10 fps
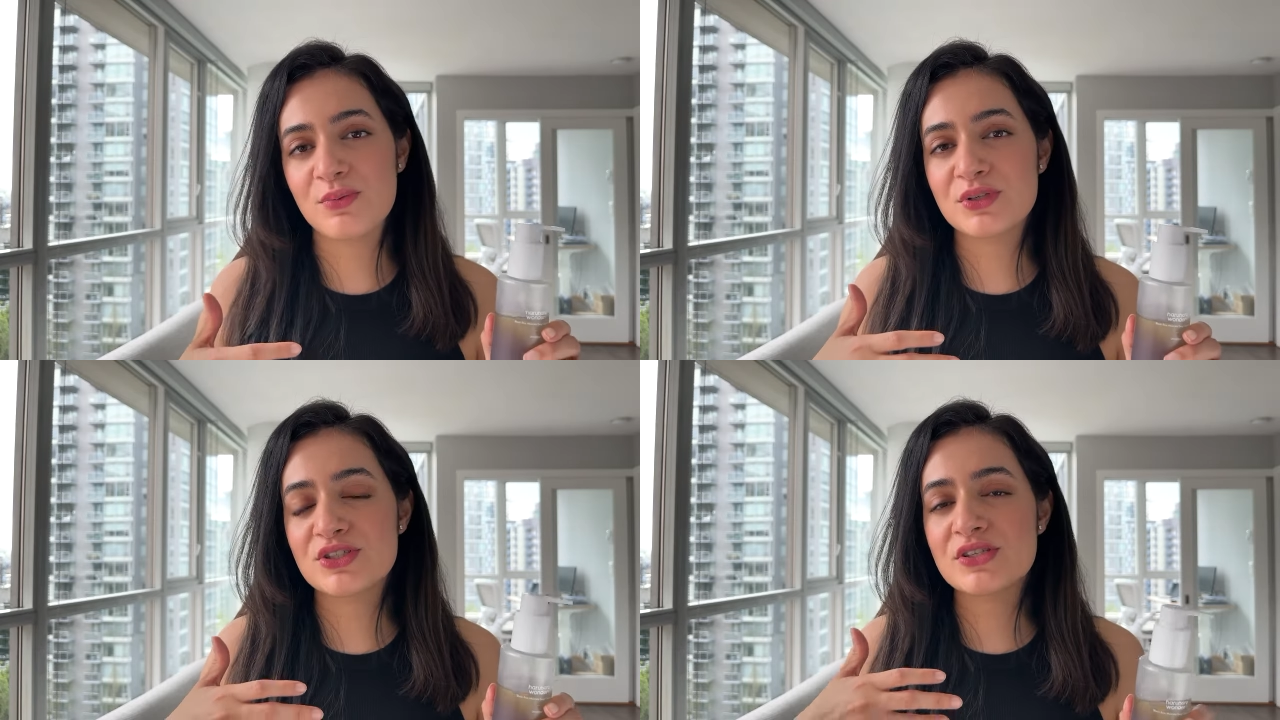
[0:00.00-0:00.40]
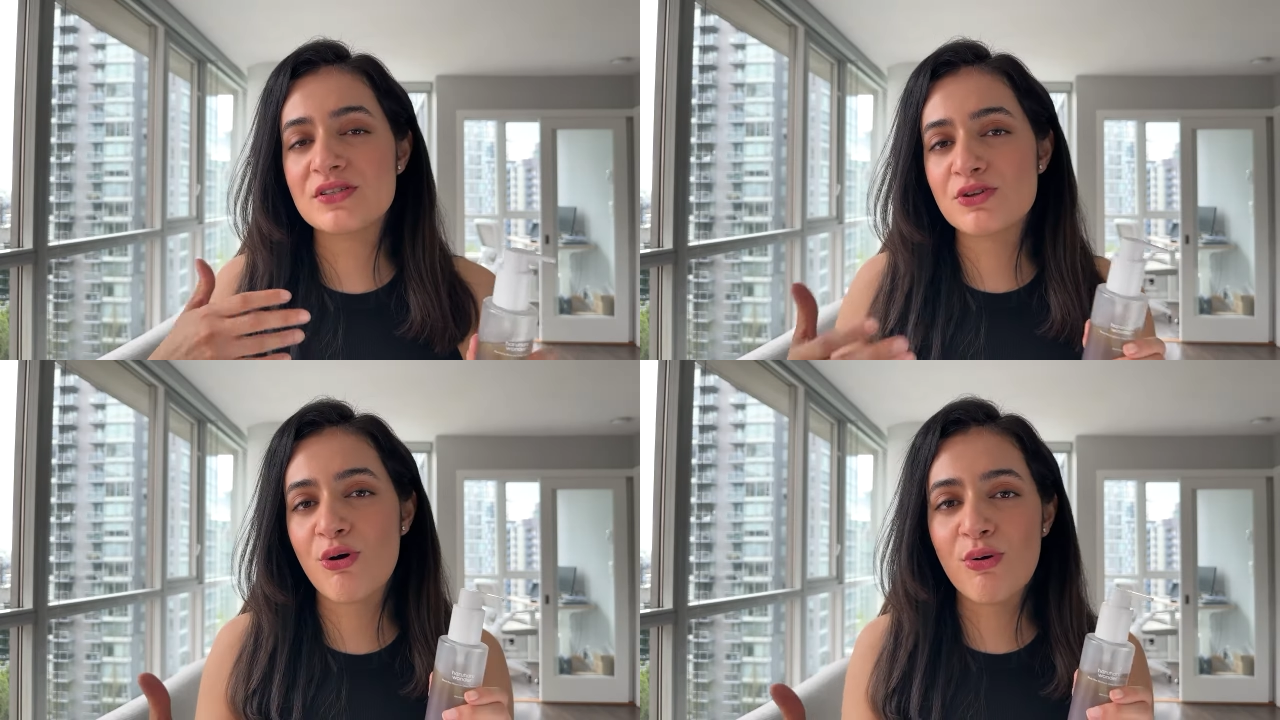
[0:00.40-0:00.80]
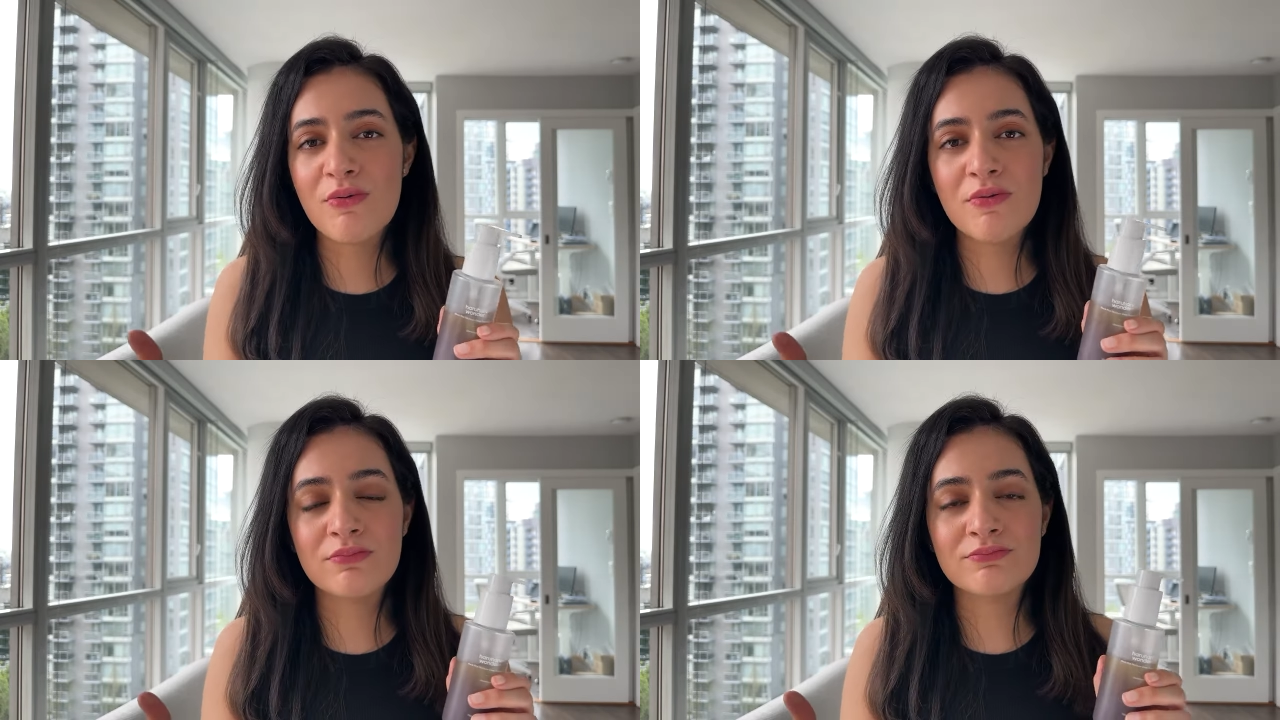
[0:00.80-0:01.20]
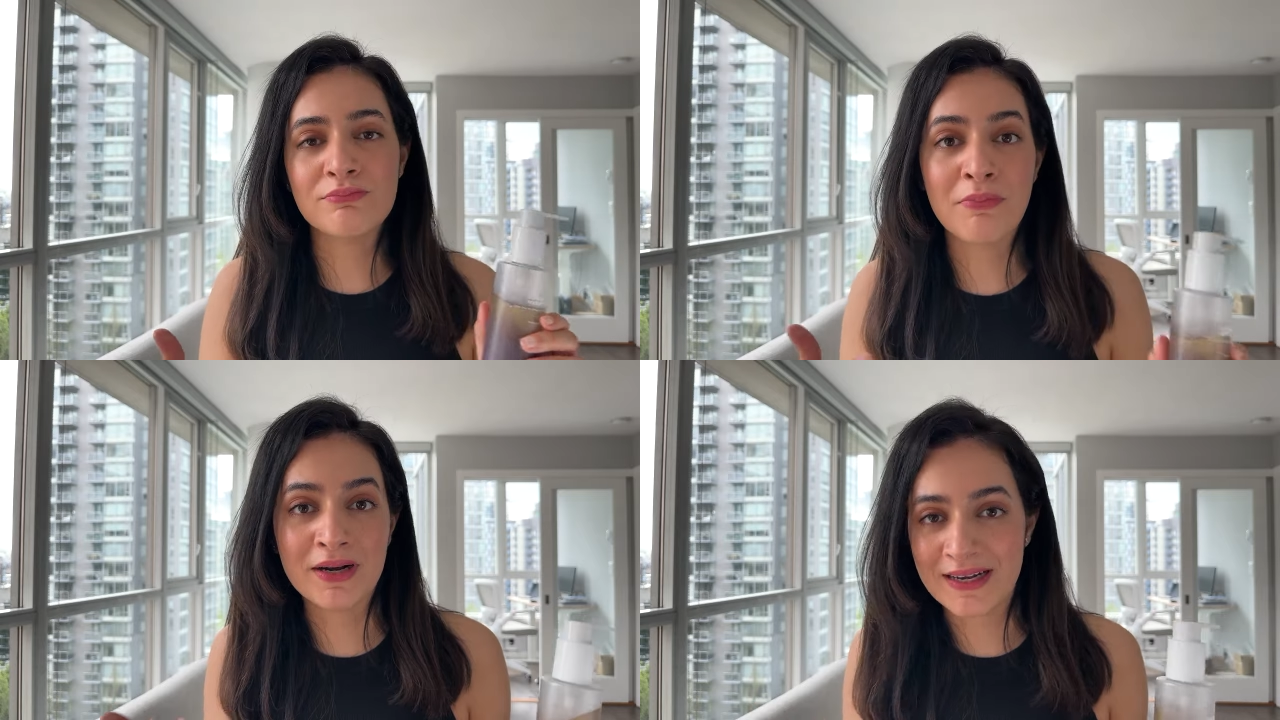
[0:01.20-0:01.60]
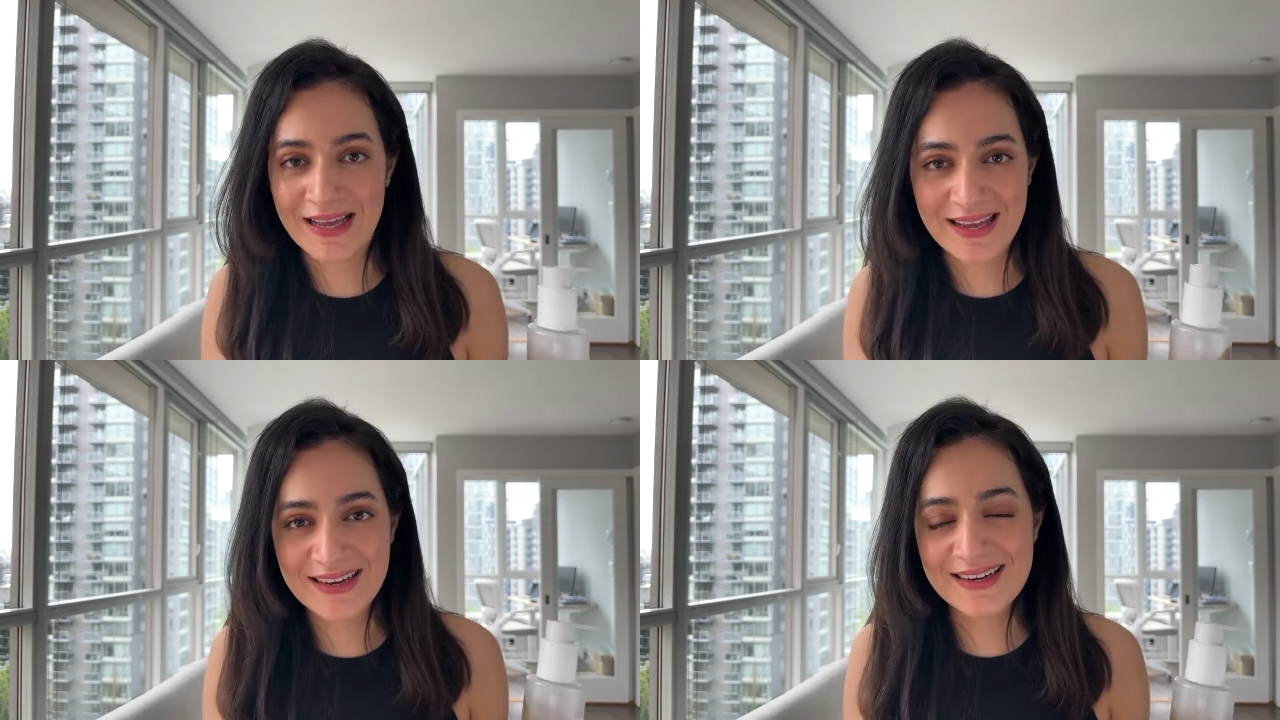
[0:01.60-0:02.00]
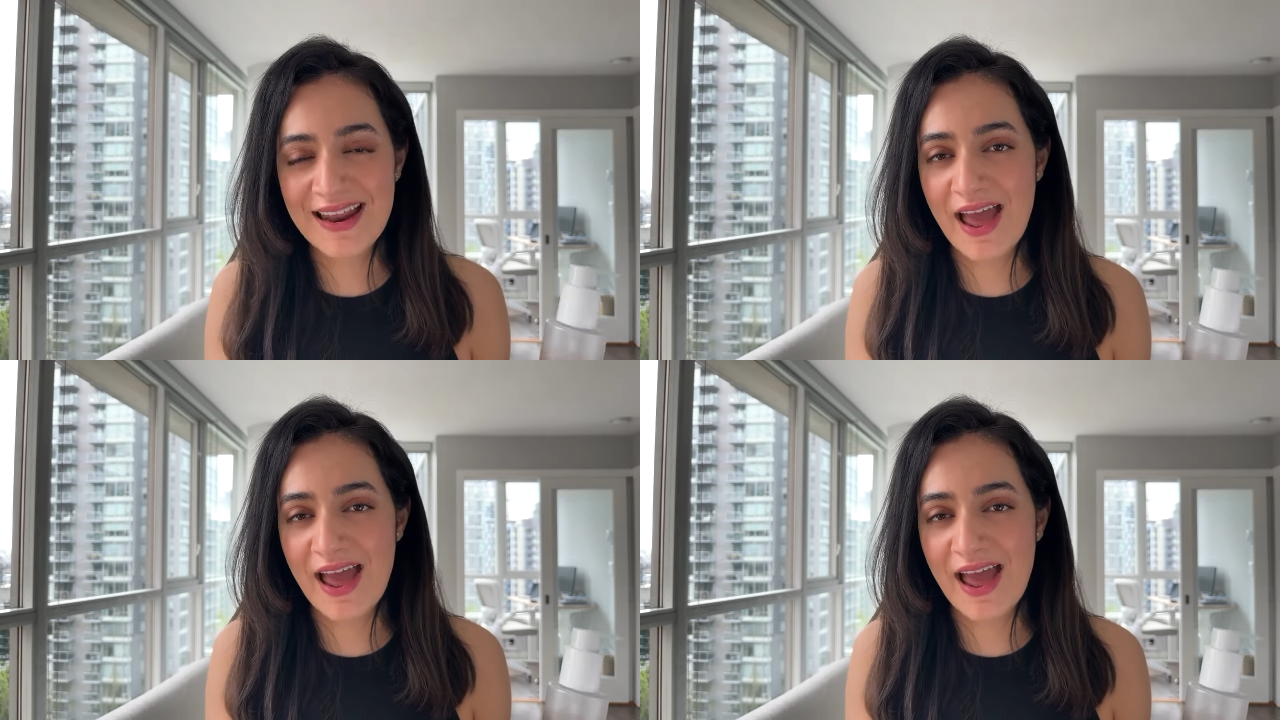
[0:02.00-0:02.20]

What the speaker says: which is so mundane